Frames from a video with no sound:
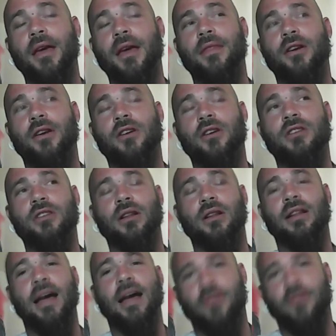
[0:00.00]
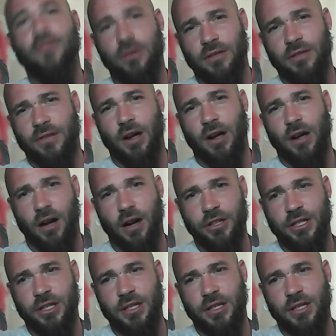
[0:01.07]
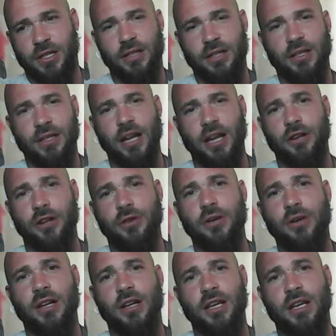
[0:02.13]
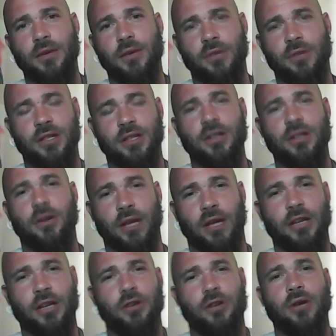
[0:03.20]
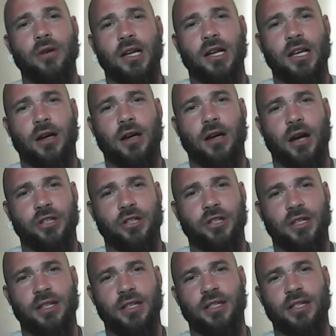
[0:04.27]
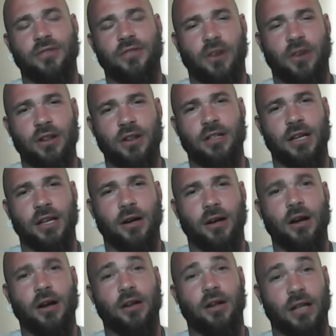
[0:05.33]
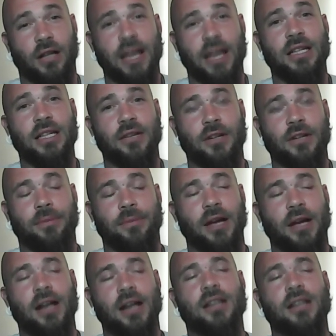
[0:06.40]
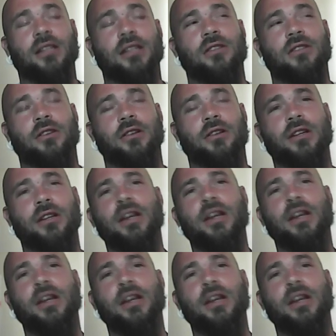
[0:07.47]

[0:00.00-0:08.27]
There's levels of consciousness and unity, what's, like unity consciousness, as far as like a collective and a planet is concerned,